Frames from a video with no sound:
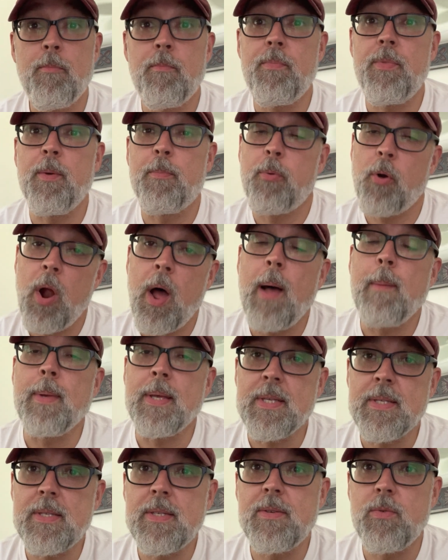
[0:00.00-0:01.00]
the
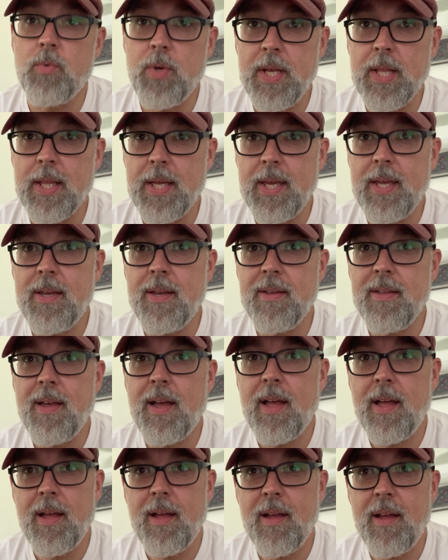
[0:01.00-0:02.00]
promise, really,
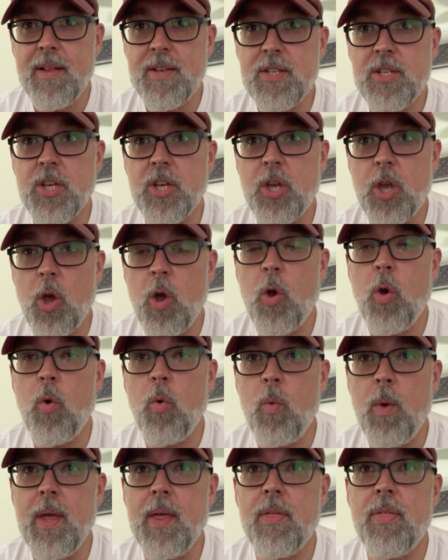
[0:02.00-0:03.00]
to go
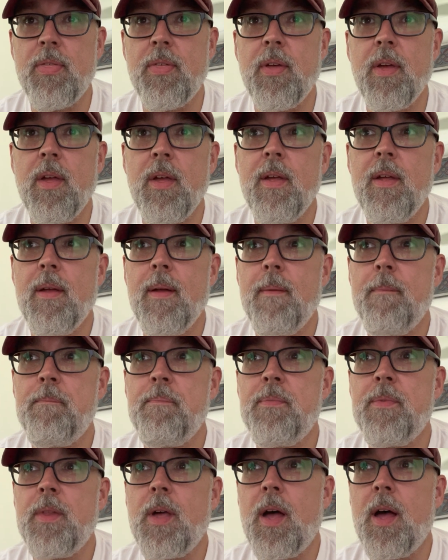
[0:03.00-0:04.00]
with
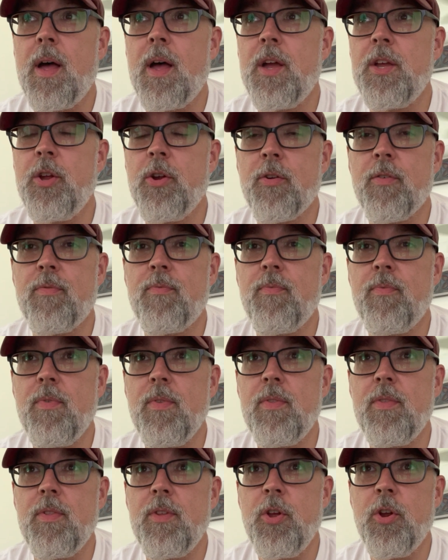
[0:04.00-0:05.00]

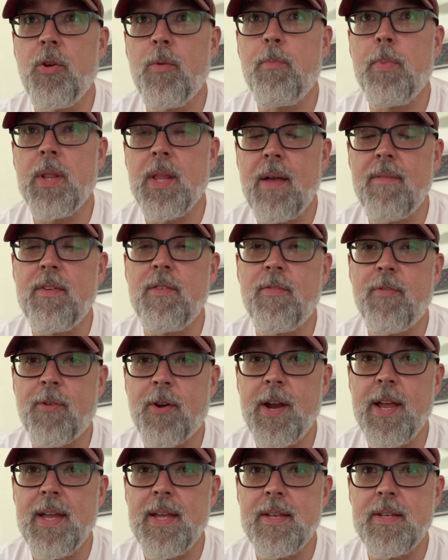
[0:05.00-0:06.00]
your beloved
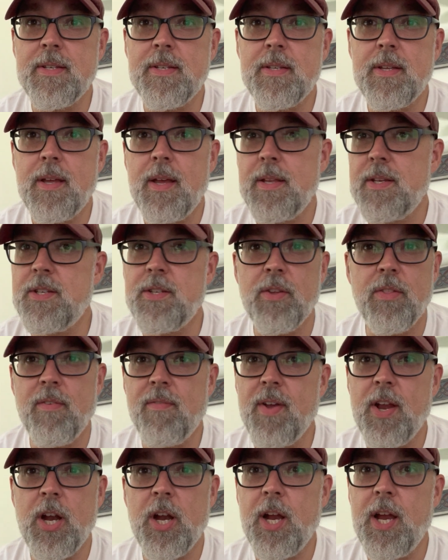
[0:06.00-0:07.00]
friend until the
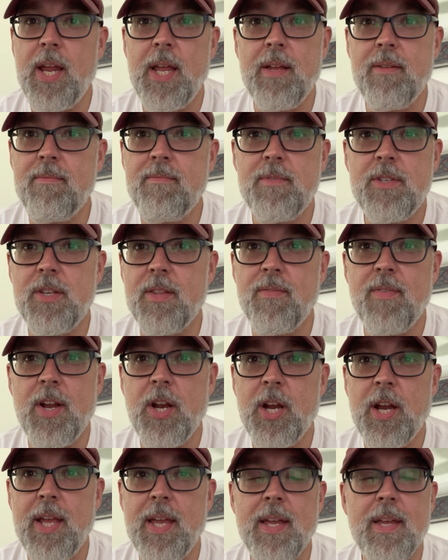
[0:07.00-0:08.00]
very
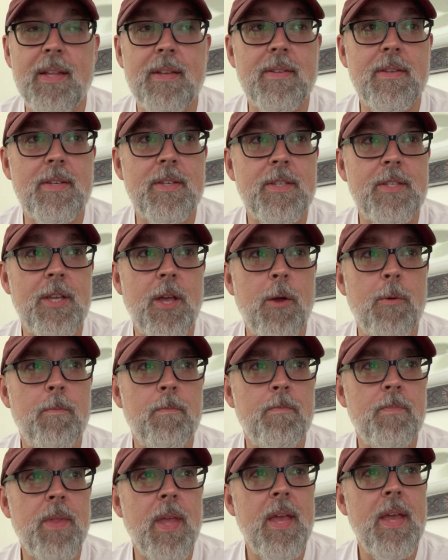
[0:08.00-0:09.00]
end. So
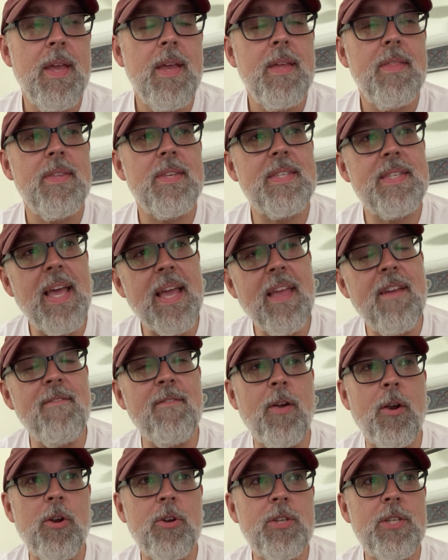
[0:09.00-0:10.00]
the second
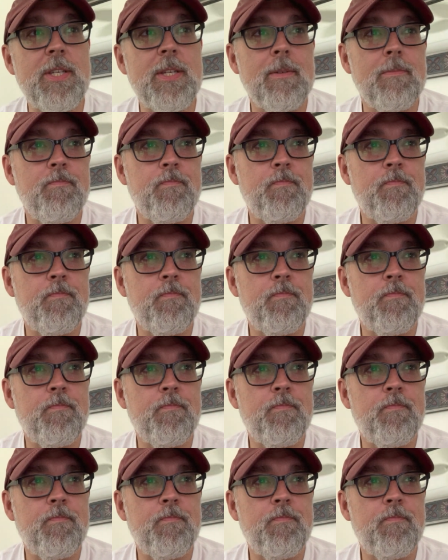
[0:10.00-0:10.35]
verse